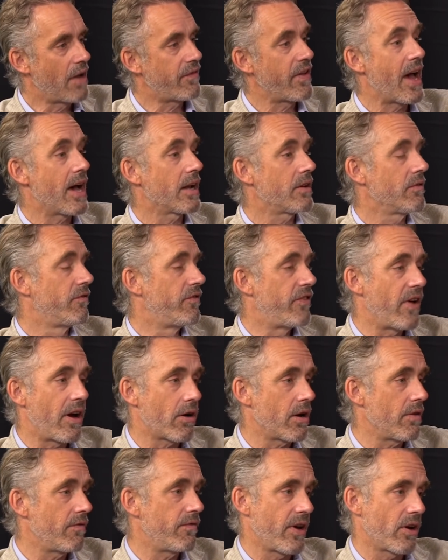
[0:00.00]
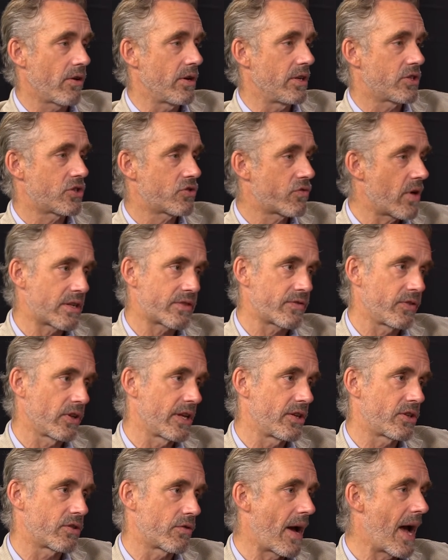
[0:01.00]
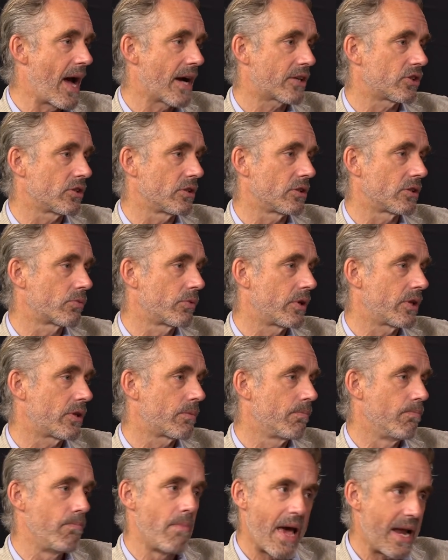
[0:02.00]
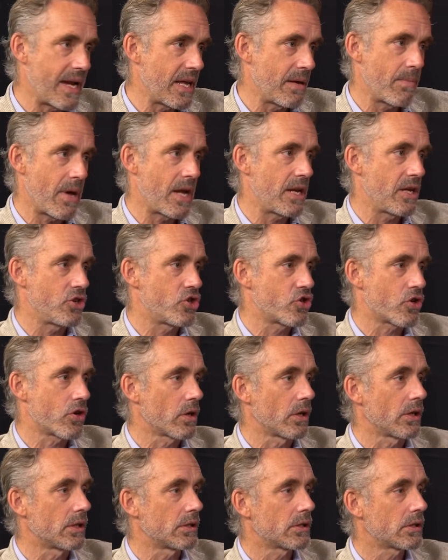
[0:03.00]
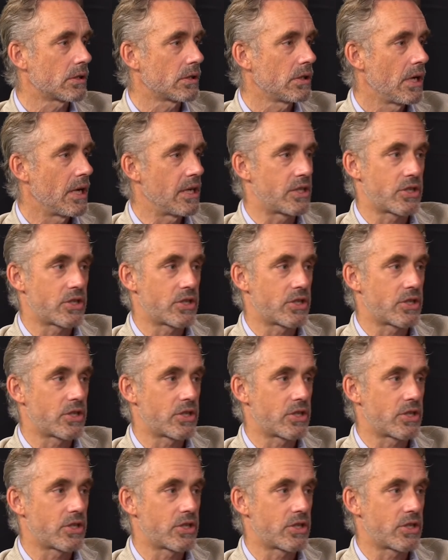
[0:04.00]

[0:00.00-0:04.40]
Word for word: I've had very, very stressful interactions with many, many journalists.